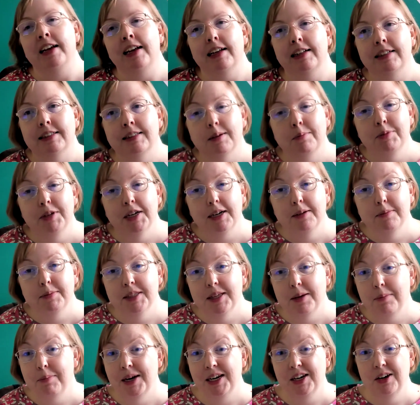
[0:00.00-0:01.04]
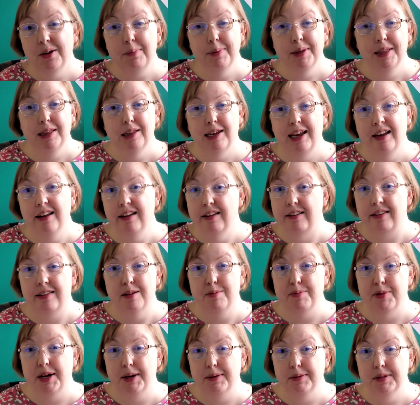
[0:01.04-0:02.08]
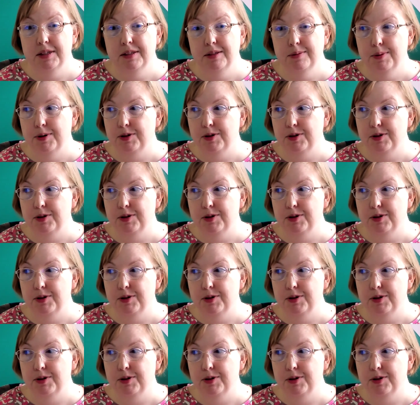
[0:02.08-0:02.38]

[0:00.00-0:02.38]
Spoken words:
And sometimes that might not be the case. Sometimes it's